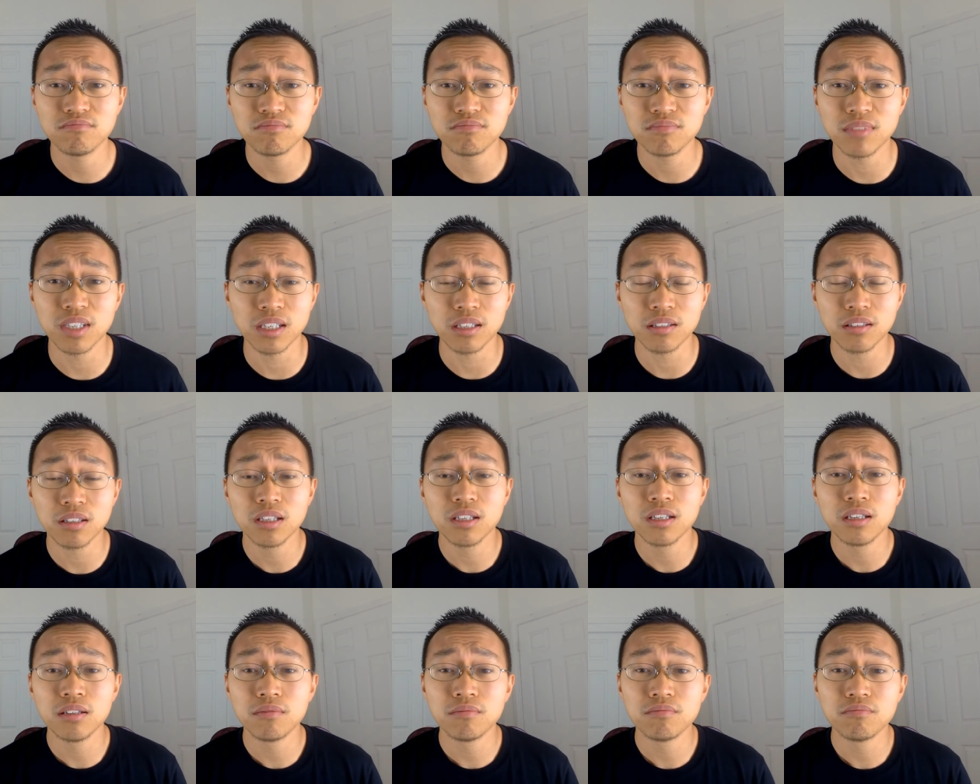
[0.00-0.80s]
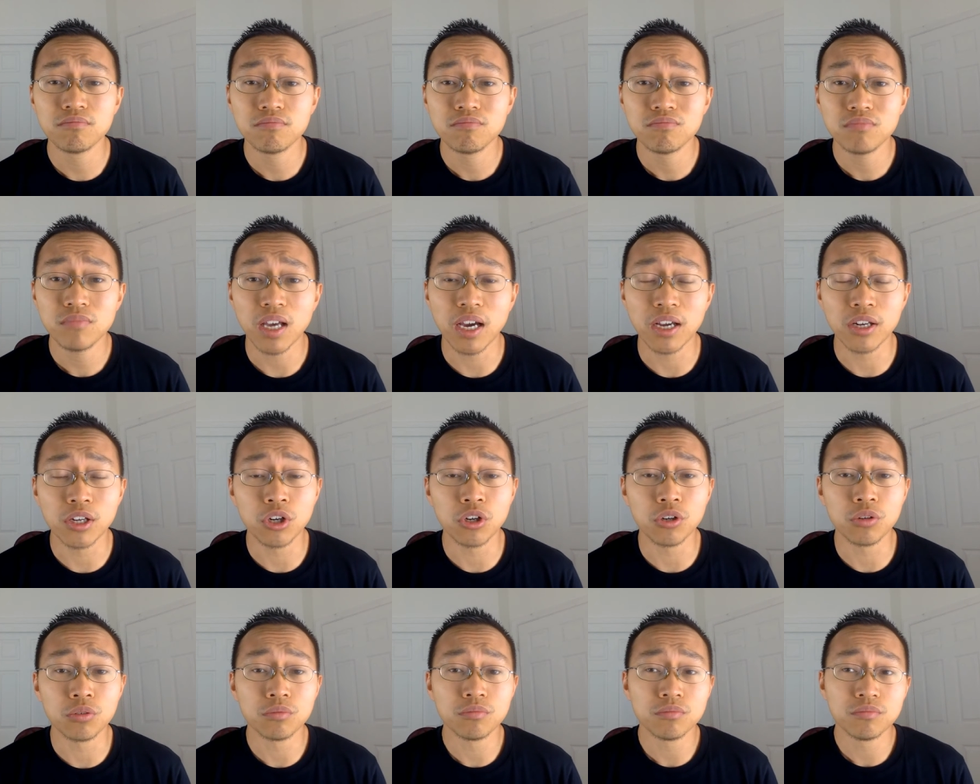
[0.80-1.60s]
Like, I
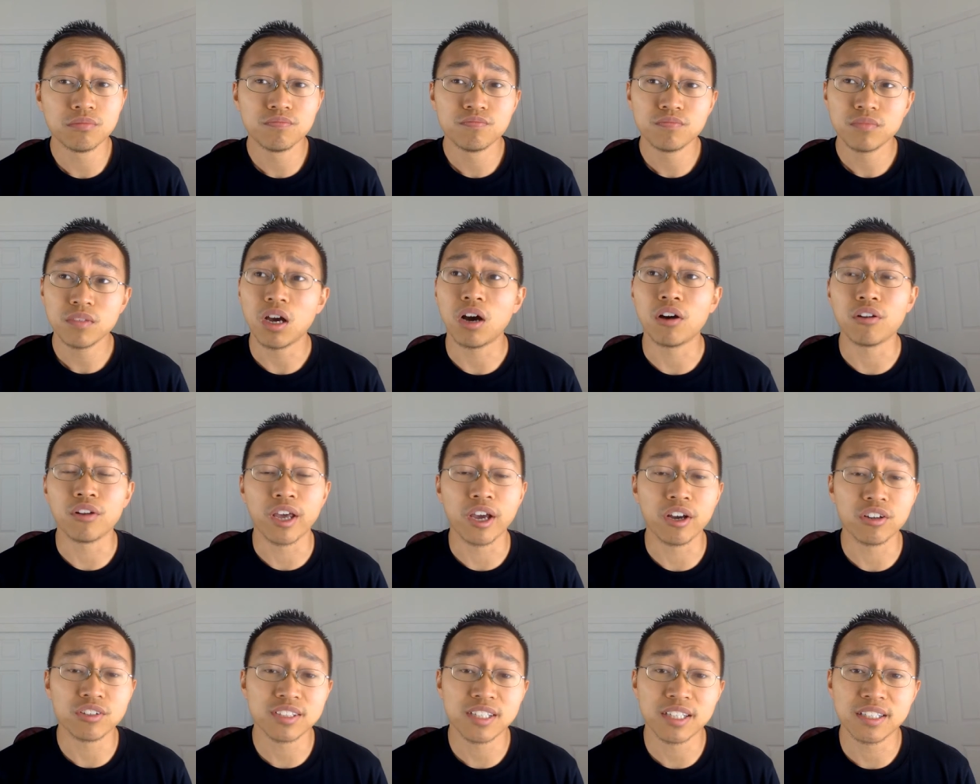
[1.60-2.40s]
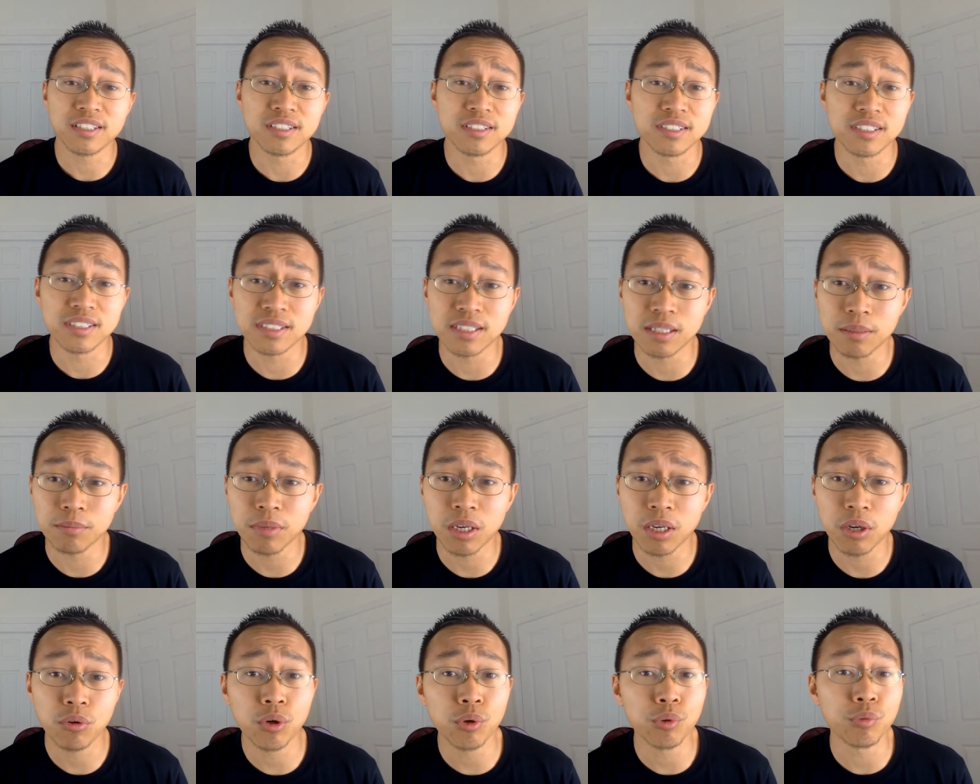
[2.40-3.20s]
know on the outside it doesn't seem
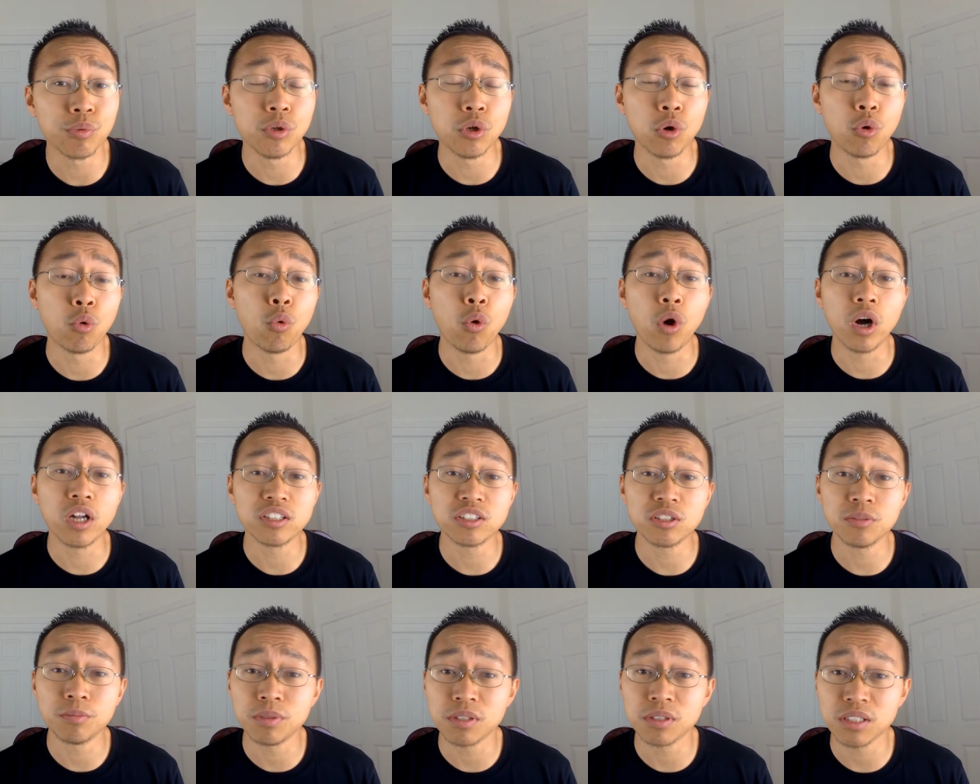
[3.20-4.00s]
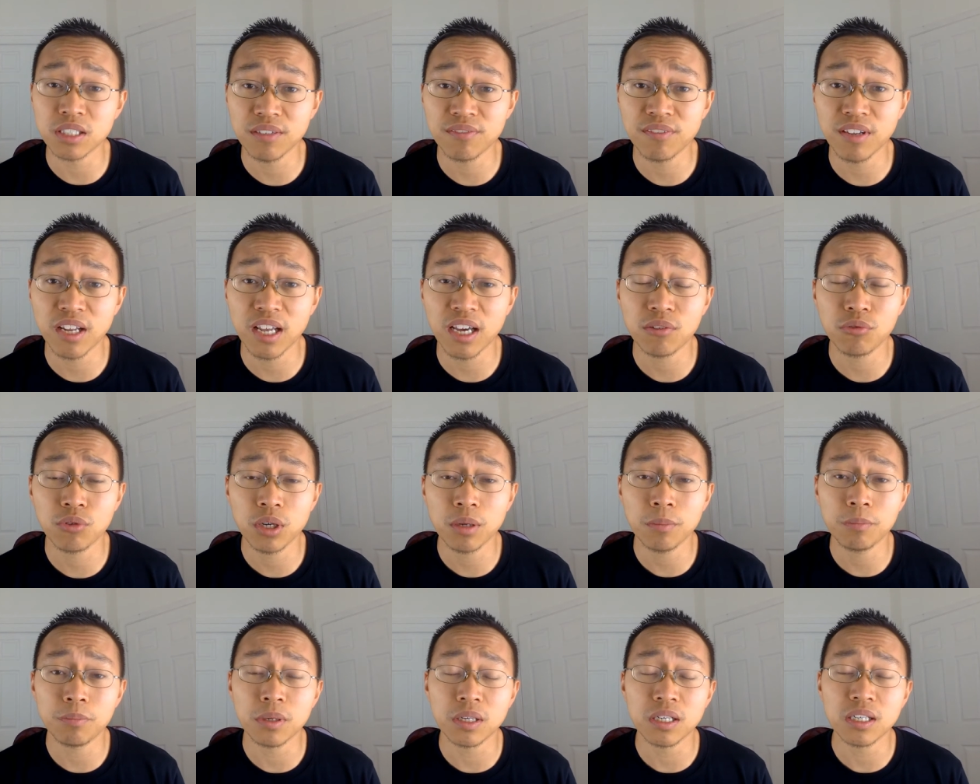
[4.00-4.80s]
that way, we don't want to believe that
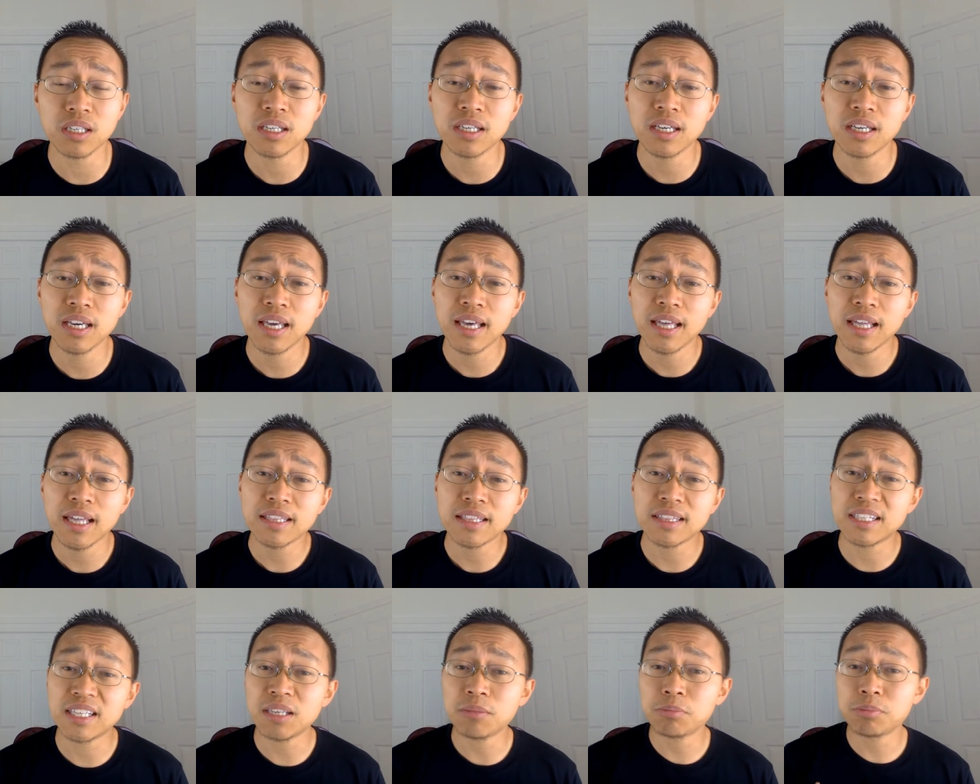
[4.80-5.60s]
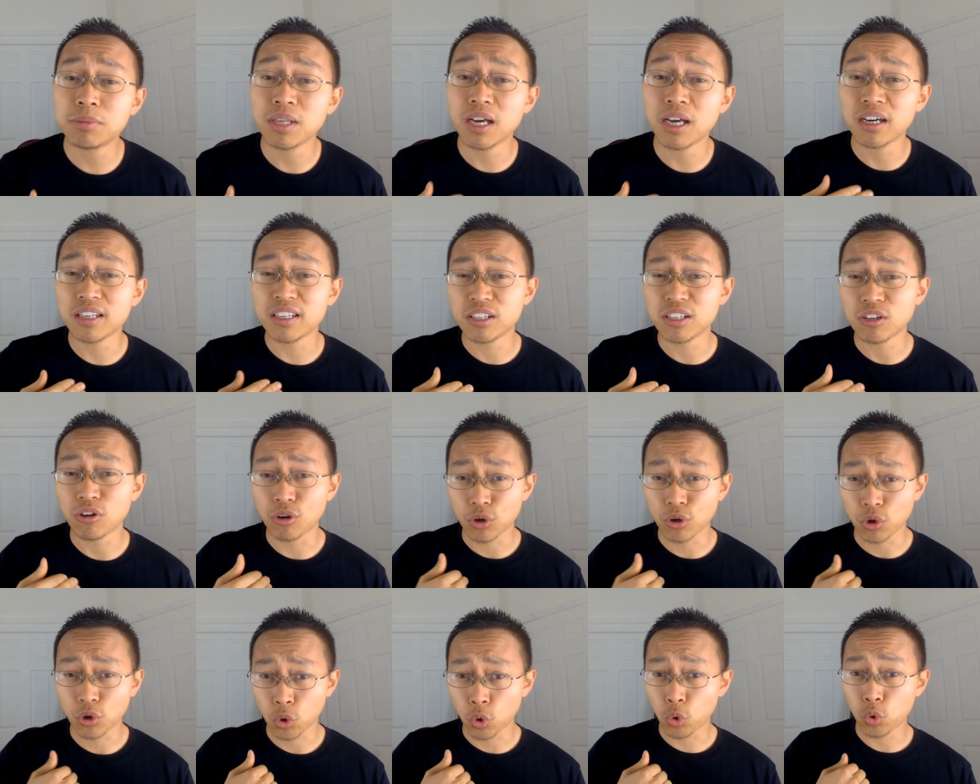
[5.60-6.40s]
way, but deep down in
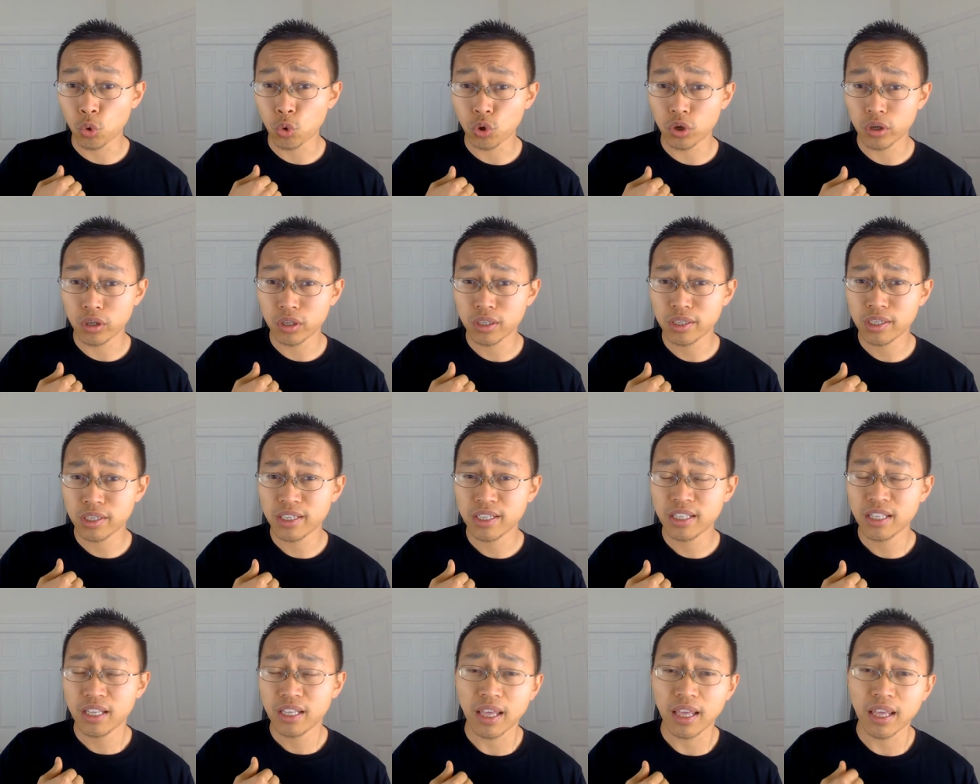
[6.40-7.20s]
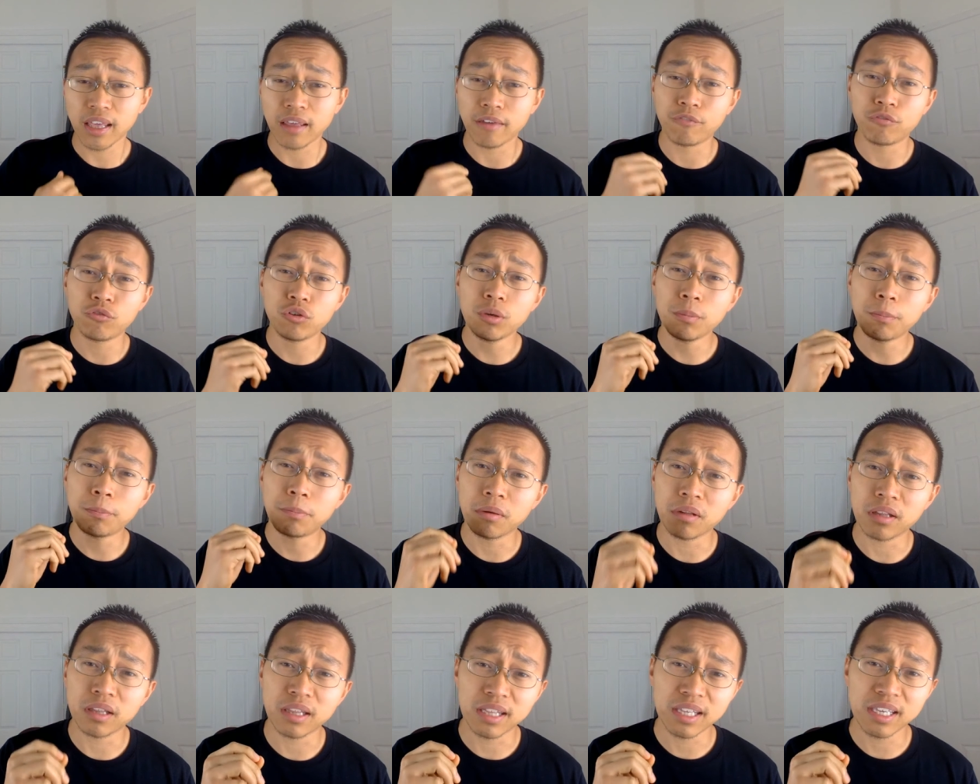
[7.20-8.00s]
our core, if we
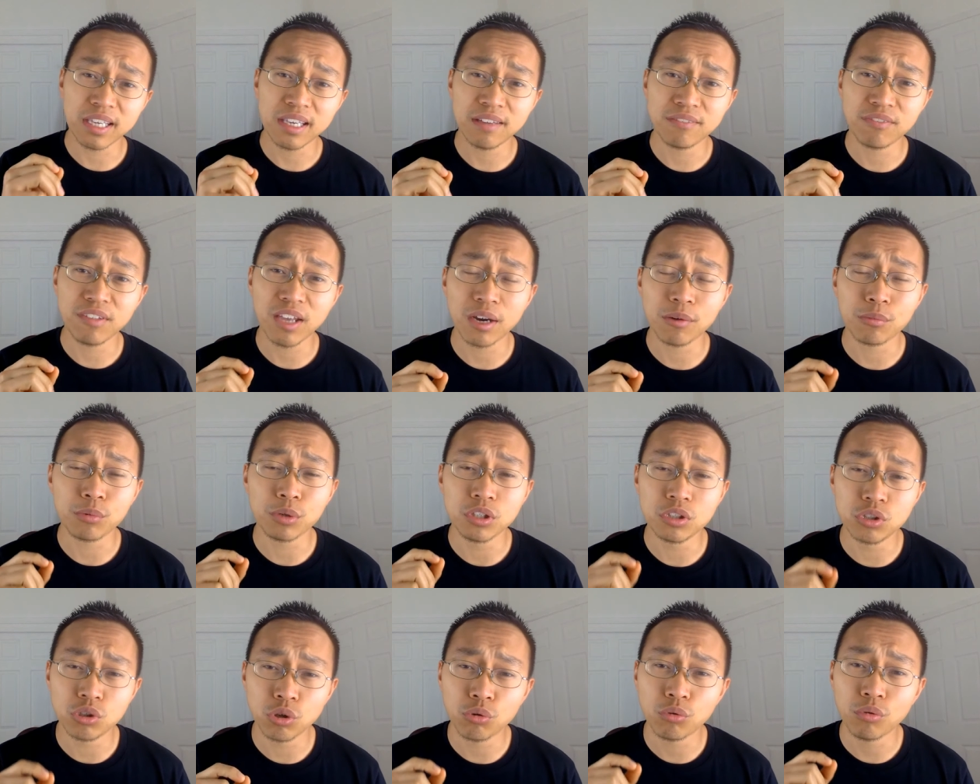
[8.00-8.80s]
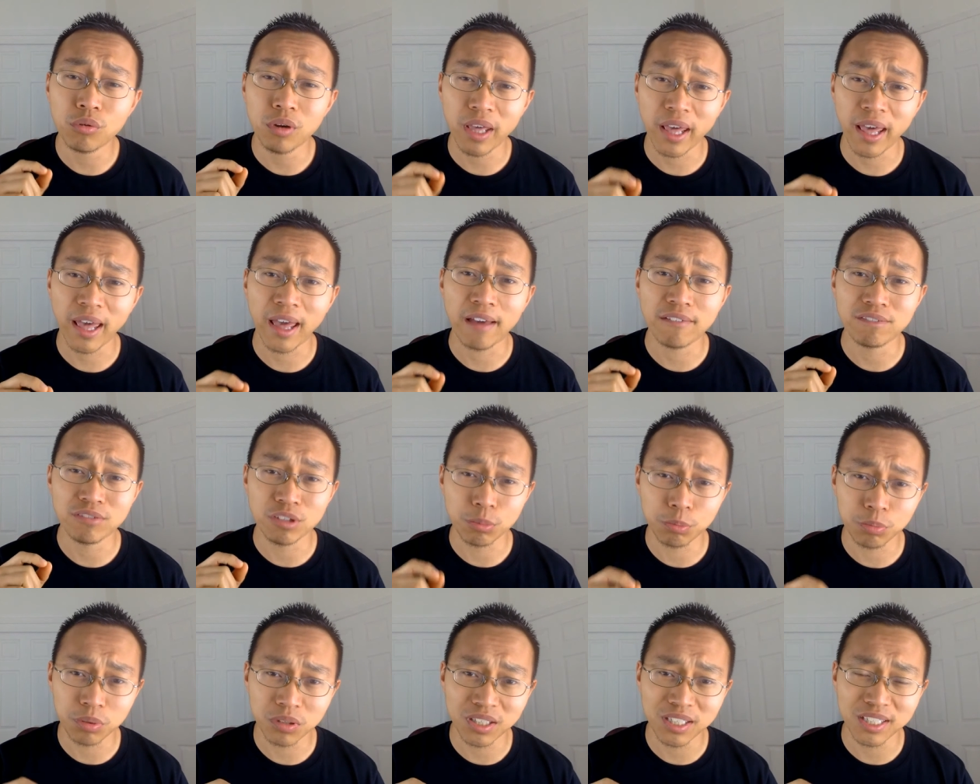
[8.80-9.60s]
believe that we don't have a
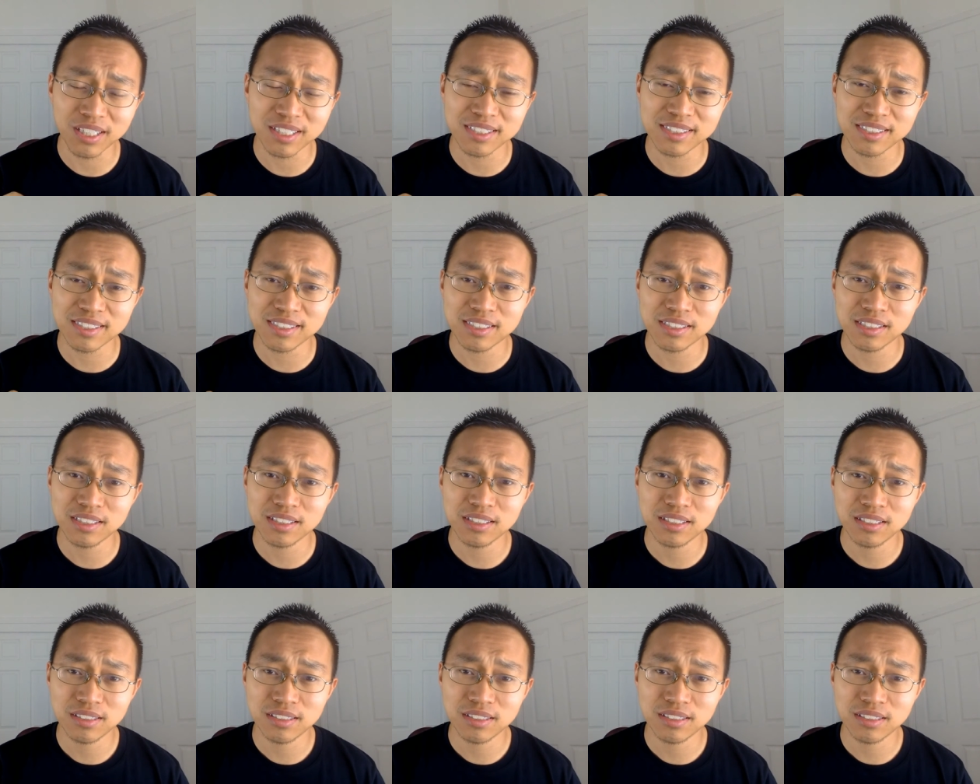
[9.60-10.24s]
place